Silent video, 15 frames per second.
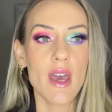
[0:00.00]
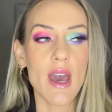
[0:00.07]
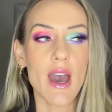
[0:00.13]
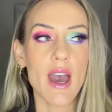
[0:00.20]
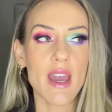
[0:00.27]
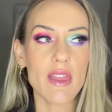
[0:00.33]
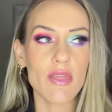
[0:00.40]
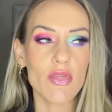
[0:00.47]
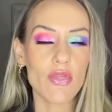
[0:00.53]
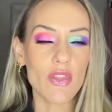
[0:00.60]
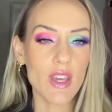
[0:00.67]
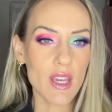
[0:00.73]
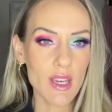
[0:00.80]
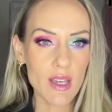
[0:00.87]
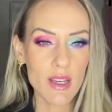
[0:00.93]
I
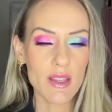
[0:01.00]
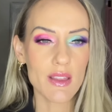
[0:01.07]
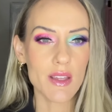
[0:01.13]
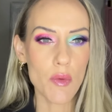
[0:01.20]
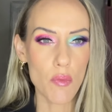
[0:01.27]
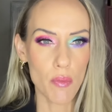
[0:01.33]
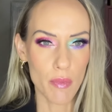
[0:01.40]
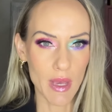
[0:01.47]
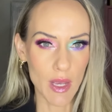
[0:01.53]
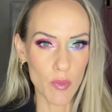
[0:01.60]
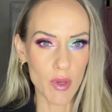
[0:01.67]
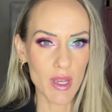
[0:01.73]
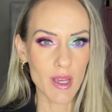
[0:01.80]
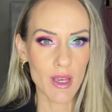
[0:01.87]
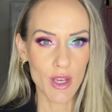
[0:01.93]
think that
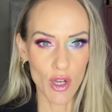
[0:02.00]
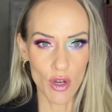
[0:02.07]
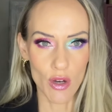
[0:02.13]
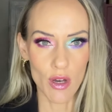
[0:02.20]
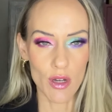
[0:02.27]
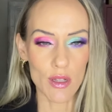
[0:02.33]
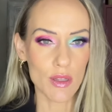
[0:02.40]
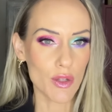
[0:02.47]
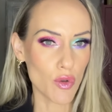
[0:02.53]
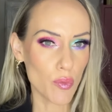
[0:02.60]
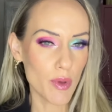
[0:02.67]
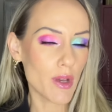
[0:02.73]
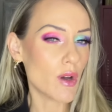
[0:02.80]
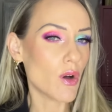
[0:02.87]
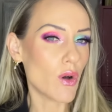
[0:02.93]
maybe it got a little
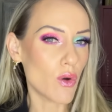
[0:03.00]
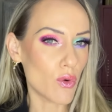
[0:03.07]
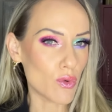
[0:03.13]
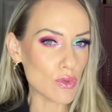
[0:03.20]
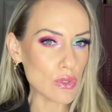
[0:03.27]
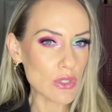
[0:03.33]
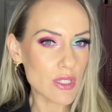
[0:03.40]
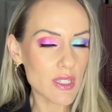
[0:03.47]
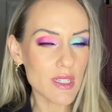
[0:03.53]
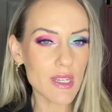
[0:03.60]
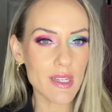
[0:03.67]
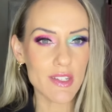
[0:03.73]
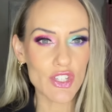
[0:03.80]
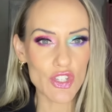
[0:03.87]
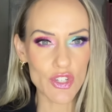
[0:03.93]
bit old.
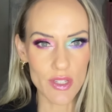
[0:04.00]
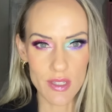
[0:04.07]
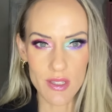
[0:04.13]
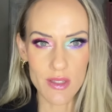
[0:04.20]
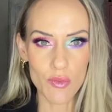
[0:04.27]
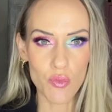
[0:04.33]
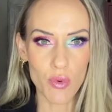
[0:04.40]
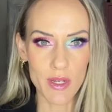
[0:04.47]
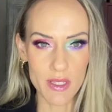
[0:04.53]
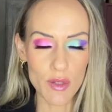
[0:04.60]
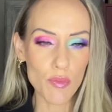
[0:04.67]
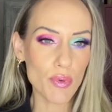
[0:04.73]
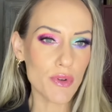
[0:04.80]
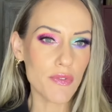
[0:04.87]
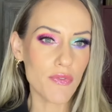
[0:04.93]
It just
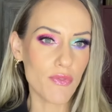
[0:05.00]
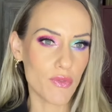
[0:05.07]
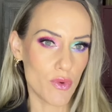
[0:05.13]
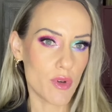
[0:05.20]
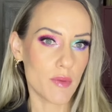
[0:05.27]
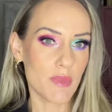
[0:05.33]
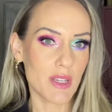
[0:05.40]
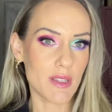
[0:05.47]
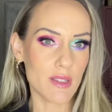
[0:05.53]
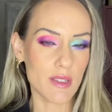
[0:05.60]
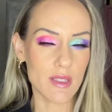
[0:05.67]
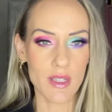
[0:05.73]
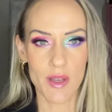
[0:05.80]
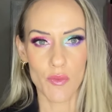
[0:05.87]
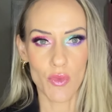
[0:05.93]
wasn't performing the
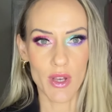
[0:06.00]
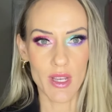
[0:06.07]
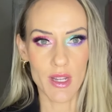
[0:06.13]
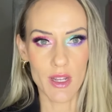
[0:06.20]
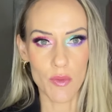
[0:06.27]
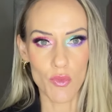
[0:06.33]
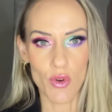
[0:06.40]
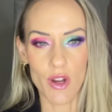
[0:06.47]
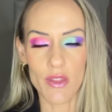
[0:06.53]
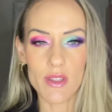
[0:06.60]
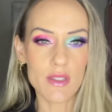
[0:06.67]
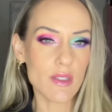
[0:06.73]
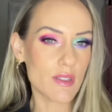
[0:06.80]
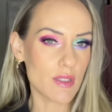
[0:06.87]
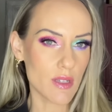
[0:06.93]
same way anymore.
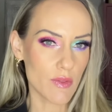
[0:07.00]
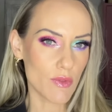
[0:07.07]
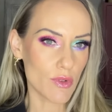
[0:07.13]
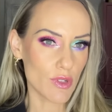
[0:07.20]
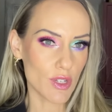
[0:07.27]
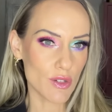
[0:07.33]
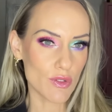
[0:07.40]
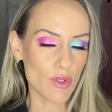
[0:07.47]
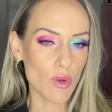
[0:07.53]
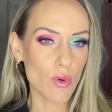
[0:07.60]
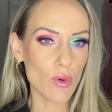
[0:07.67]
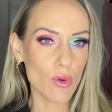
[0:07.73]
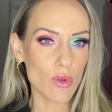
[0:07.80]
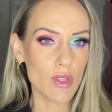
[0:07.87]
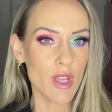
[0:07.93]
This is several years
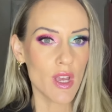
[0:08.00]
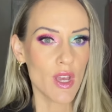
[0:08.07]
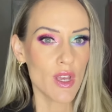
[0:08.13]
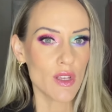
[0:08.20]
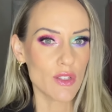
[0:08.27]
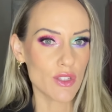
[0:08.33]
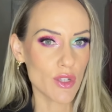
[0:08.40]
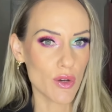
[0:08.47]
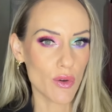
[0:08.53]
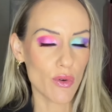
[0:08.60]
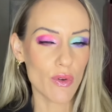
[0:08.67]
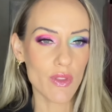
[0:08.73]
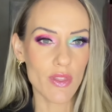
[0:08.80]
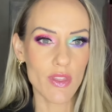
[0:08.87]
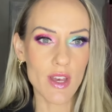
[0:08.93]
old,
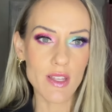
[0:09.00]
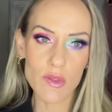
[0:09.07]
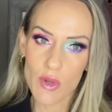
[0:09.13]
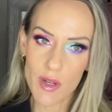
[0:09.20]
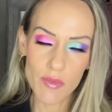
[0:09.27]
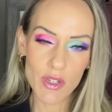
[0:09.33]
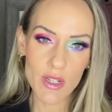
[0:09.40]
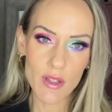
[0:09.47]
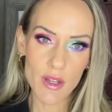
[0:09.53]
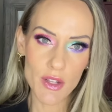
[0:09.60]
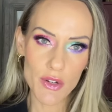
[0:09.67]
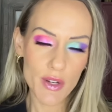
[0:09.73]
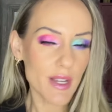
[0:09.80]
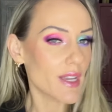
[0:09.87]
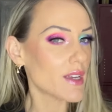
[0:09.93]
so that's why I'm
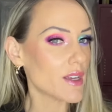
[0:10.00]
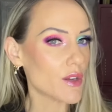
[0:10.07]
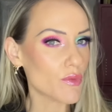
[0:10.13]
decluttering it.